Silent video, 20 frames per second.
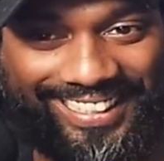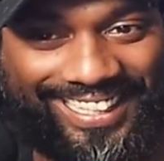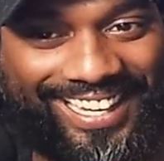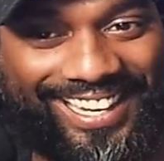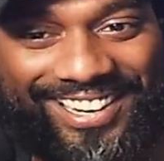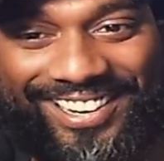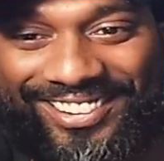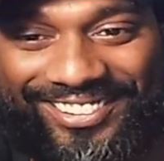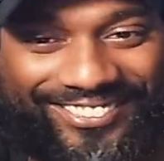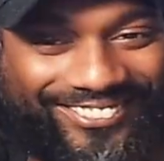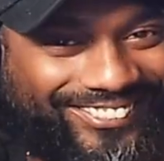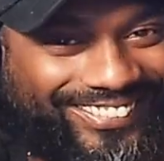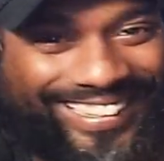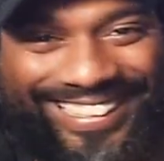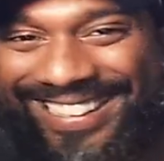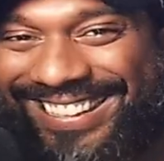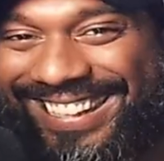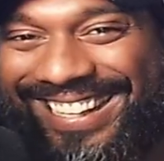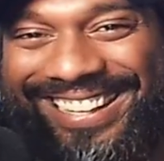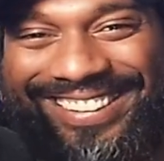
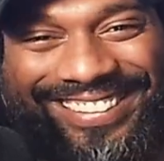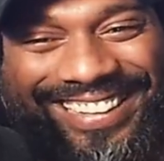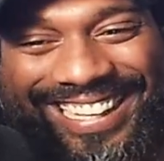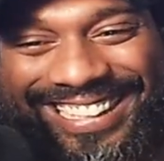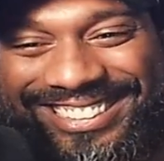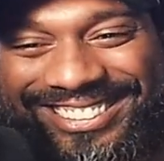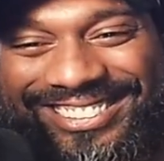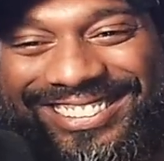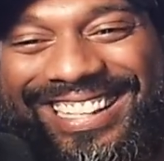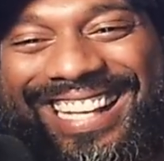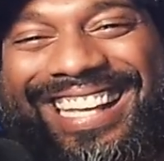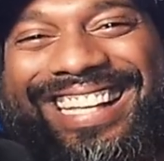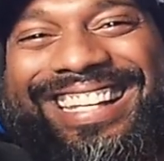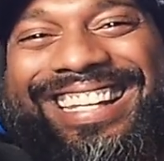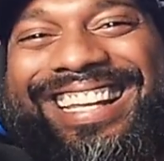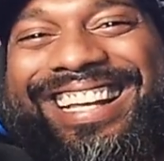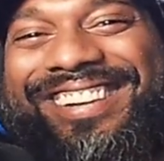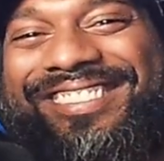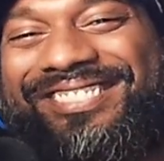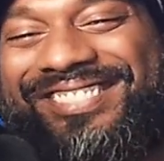Yo, that's what they
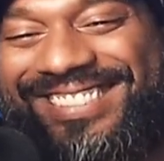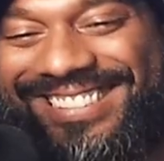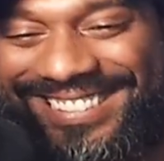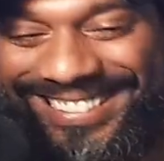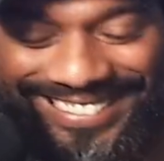love.